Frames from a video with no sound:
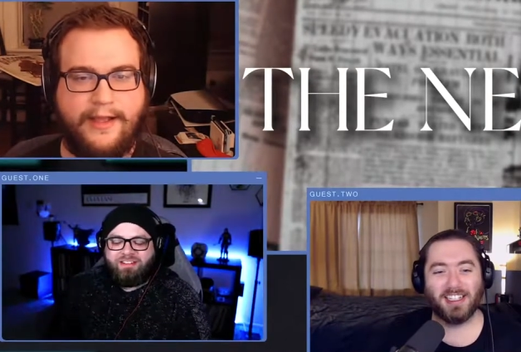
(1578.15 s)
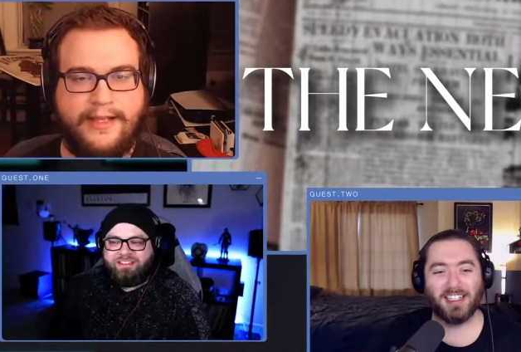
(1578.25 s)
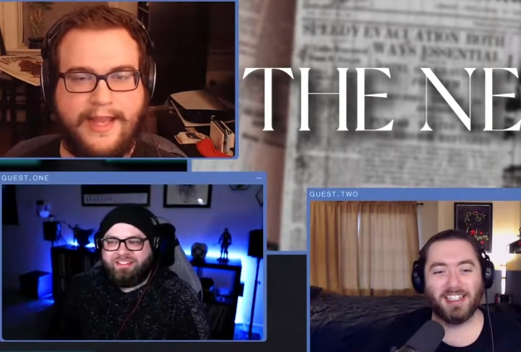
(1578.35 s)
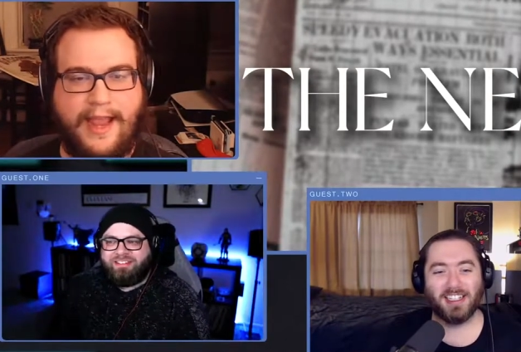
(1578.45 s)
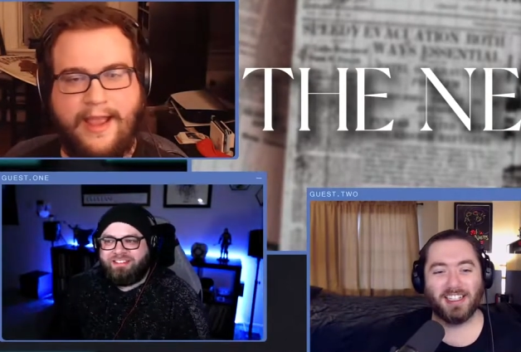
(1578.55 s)

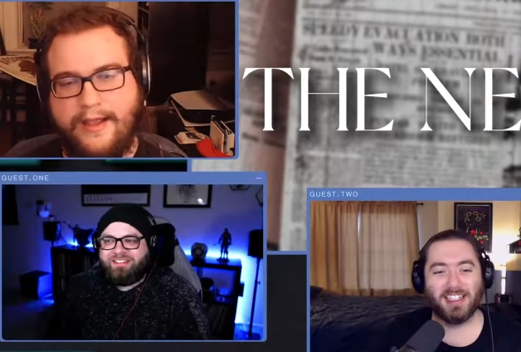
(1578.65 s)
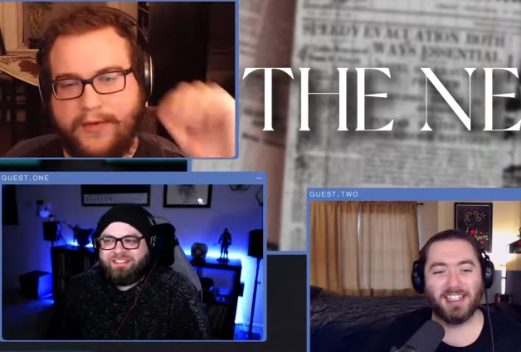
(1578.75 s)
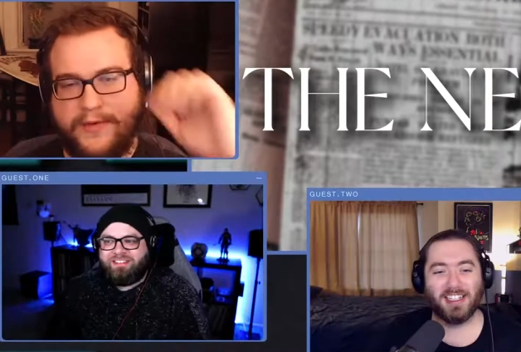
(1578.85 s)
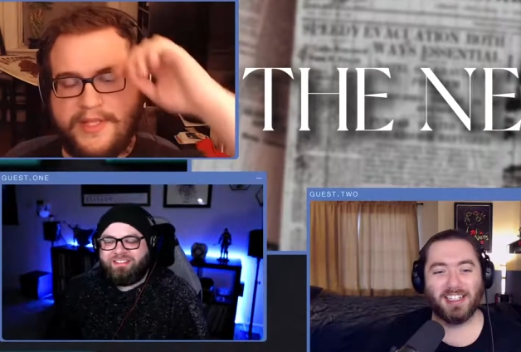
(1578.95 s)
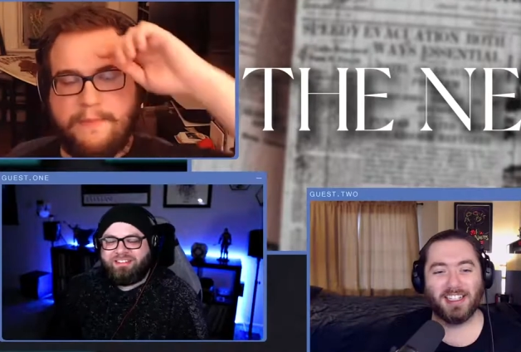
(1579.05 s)
Speaker 1: Yeah, it
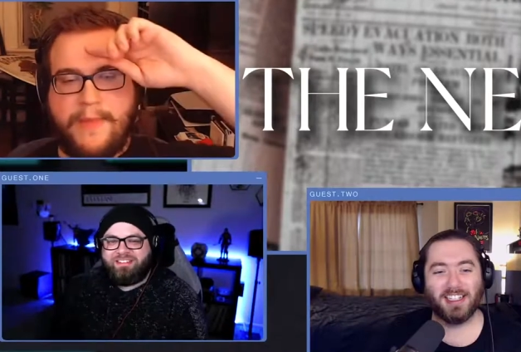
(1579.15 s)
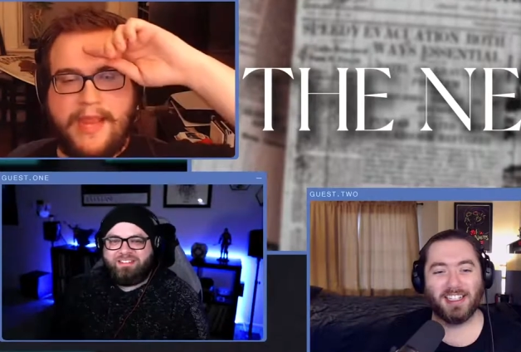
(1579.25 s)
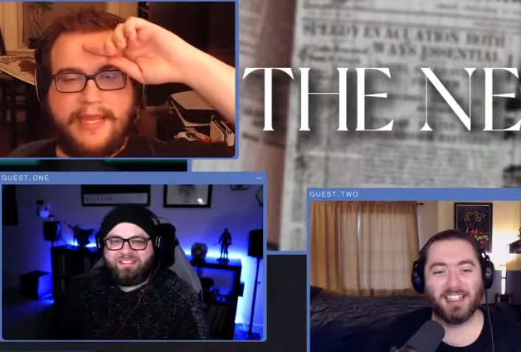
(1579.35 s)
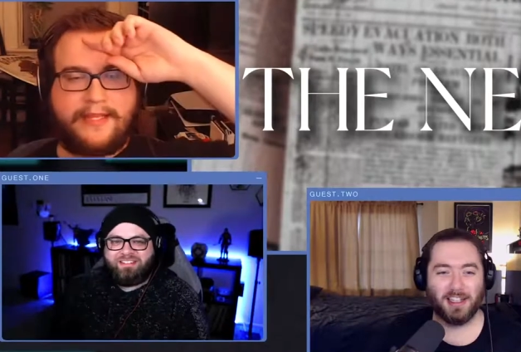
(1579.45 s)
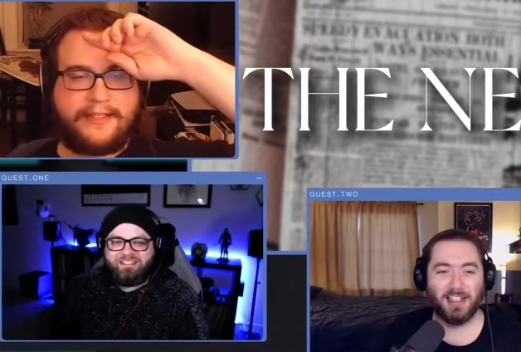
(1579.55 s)
was the
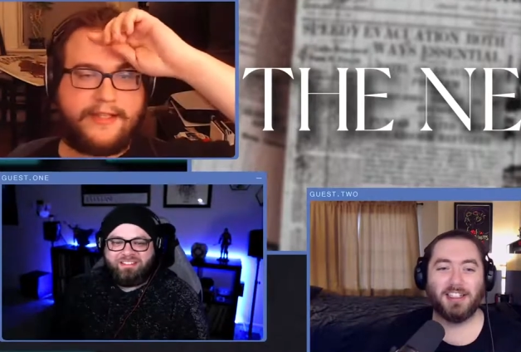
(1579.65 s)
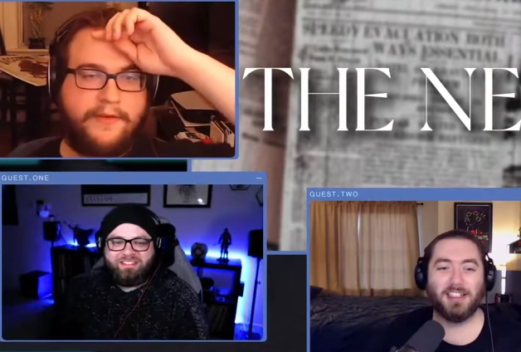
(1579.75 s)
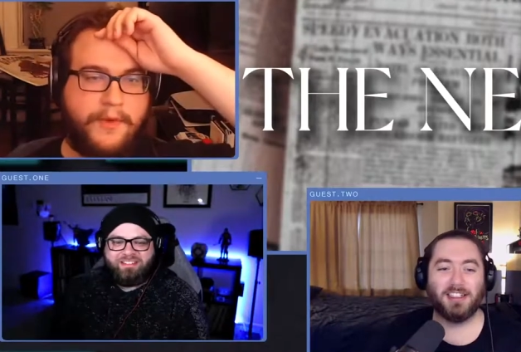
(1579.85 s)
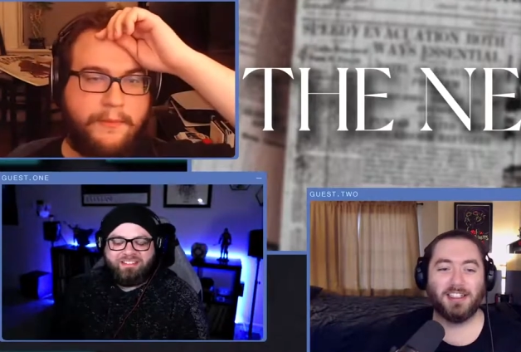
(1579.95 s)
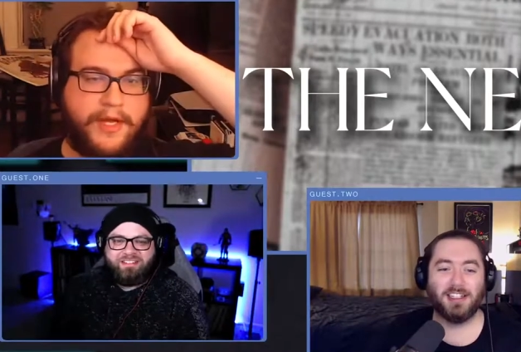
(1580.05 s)
makings
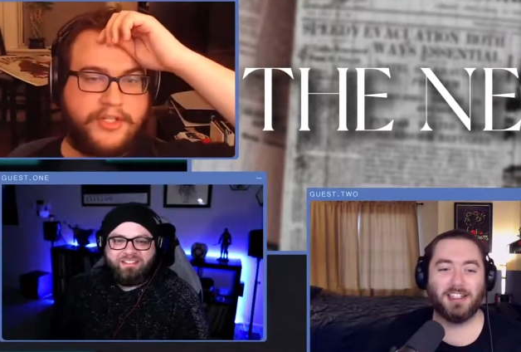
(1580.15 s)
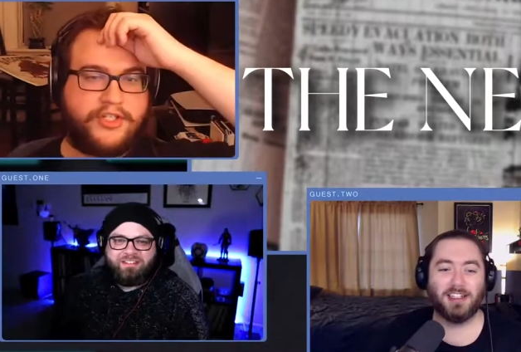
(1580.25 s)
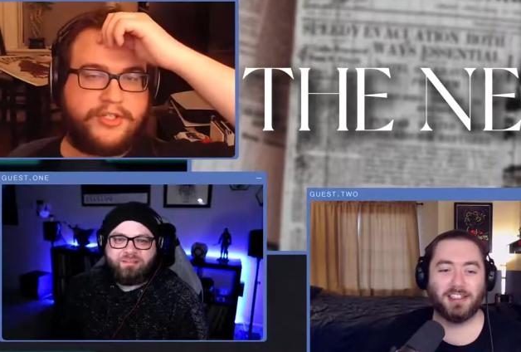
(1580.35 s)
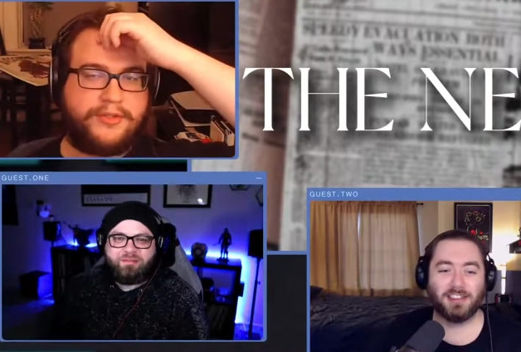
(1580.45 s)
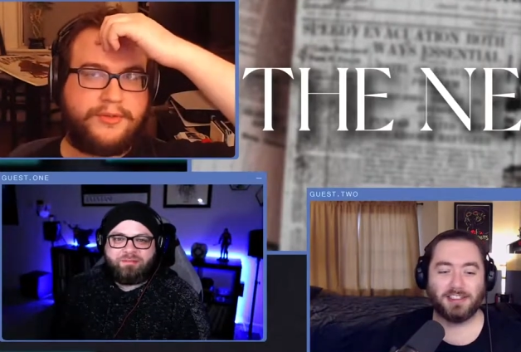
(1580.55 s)
of a
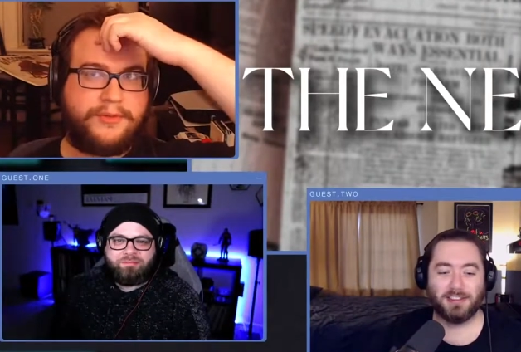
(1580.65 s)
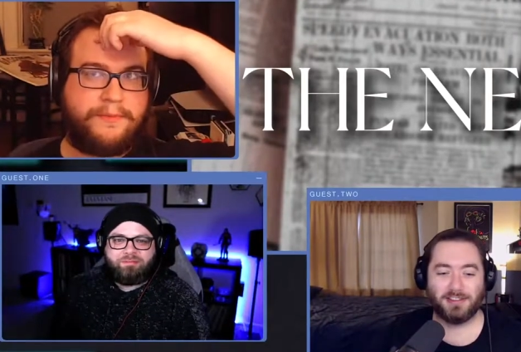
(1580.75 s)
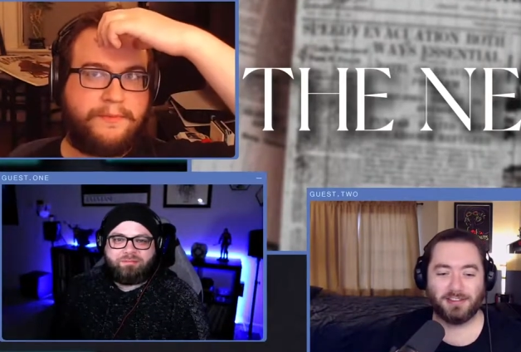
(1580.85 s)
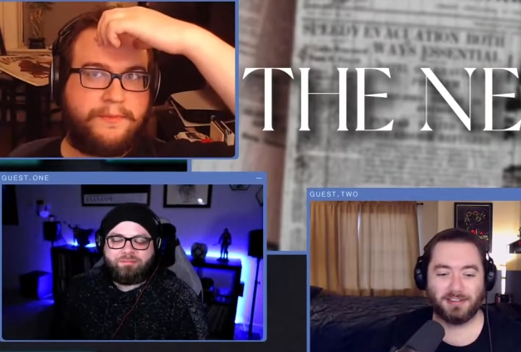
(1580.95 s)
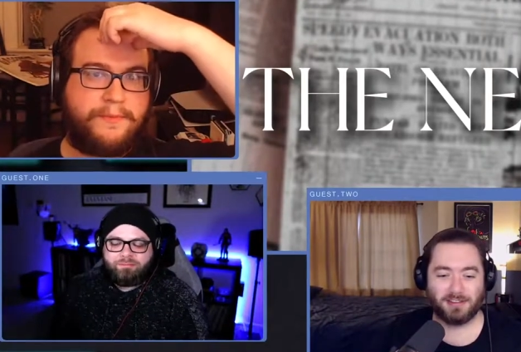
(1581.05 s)
much
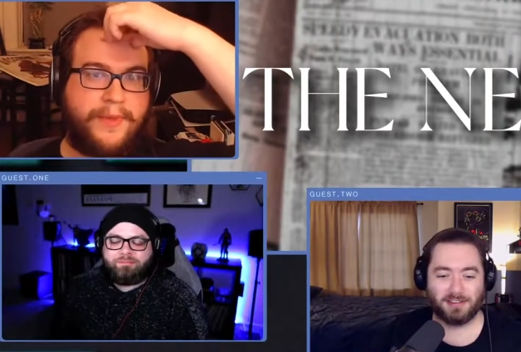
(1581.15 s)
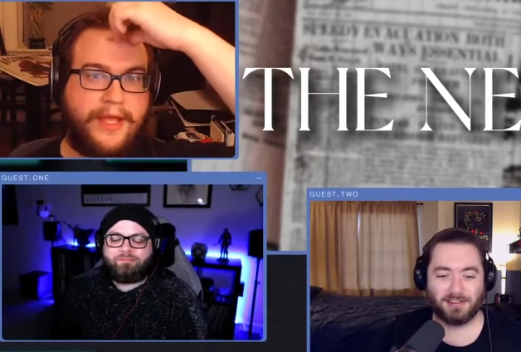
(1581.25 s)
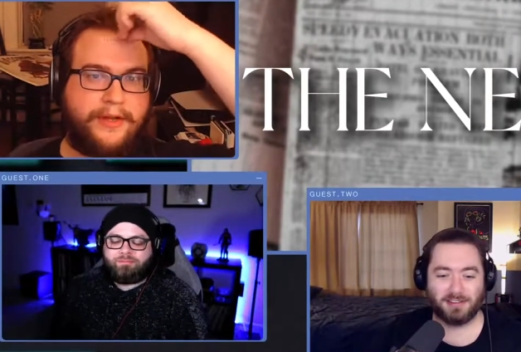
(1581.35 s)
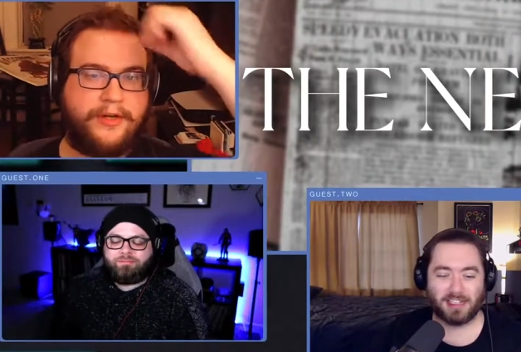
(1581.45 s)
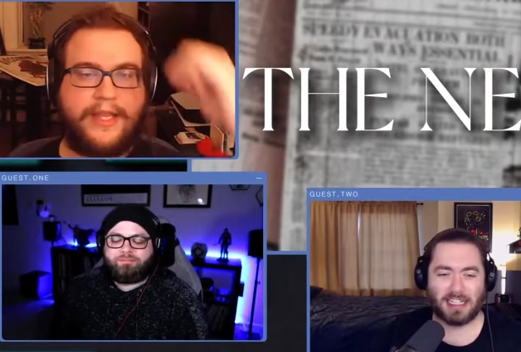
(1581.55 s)

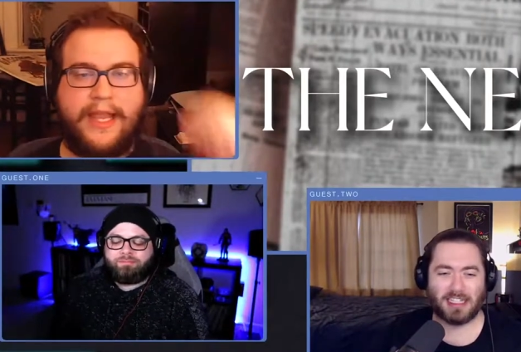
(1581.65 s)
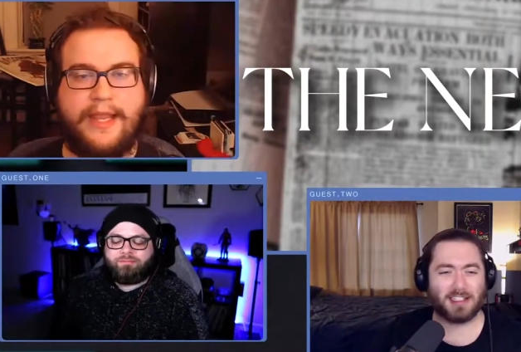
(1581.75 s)
better game.